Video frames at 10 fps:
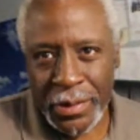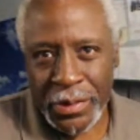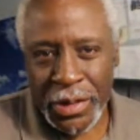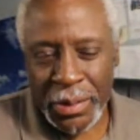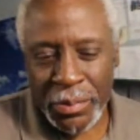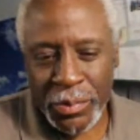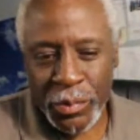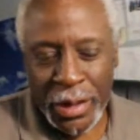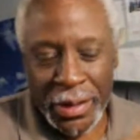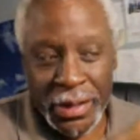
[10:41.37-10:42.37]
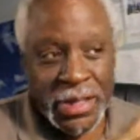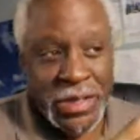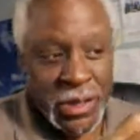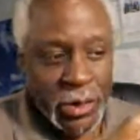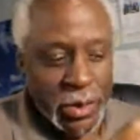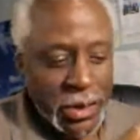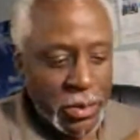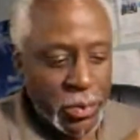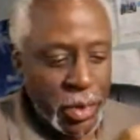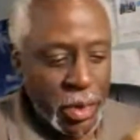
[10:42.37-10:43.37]
that at least
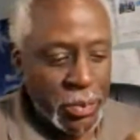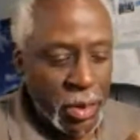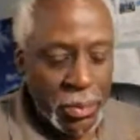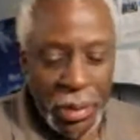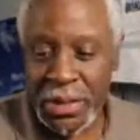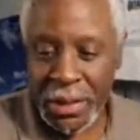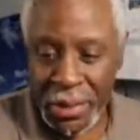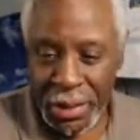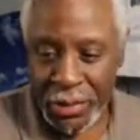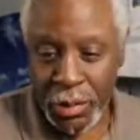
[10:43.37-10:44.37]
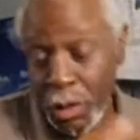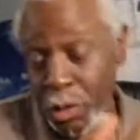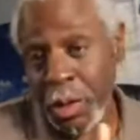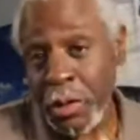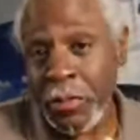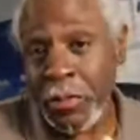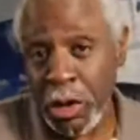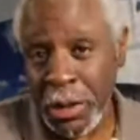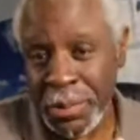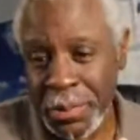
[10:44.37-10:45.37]
on a basic level are
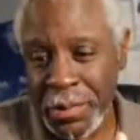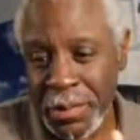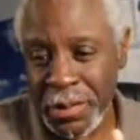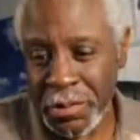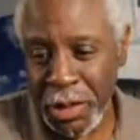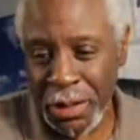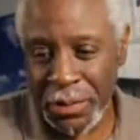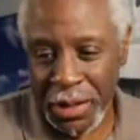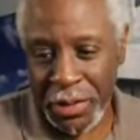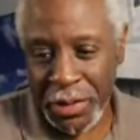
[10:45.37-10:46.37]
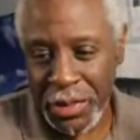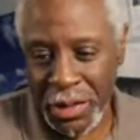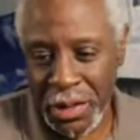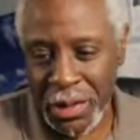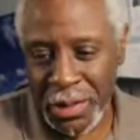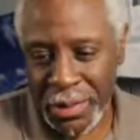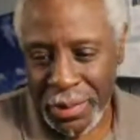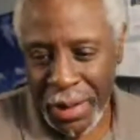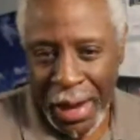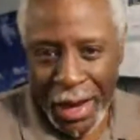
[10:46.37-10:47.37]
free, right? They have
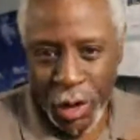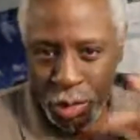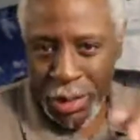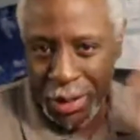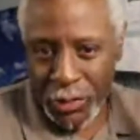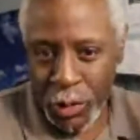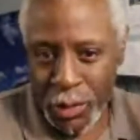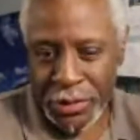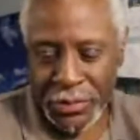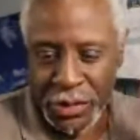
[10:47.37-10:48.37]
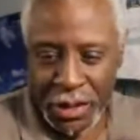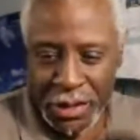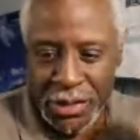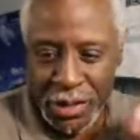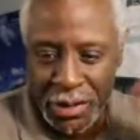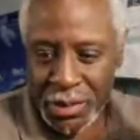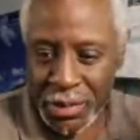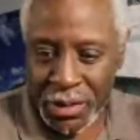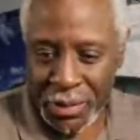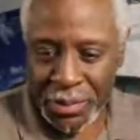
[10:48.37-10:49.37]
higher levels of things
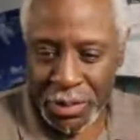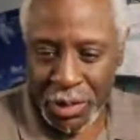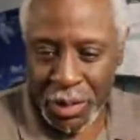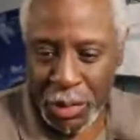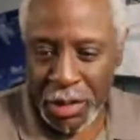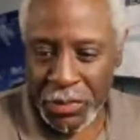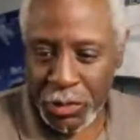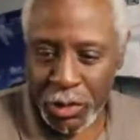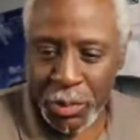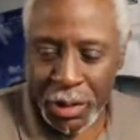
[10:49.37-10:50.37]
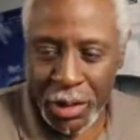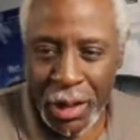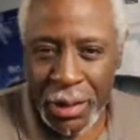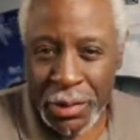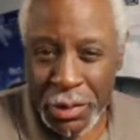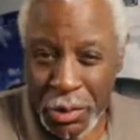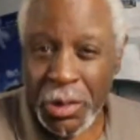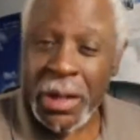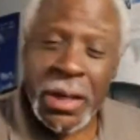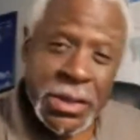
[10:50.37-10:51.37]
that you can pay for, but Google
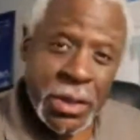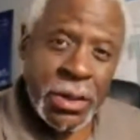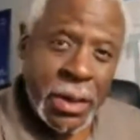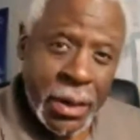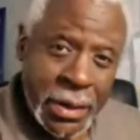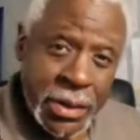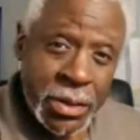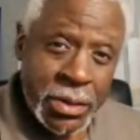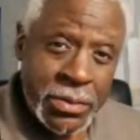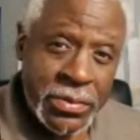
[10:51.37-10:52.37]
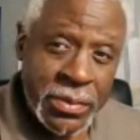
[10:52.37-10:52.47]
has a lot of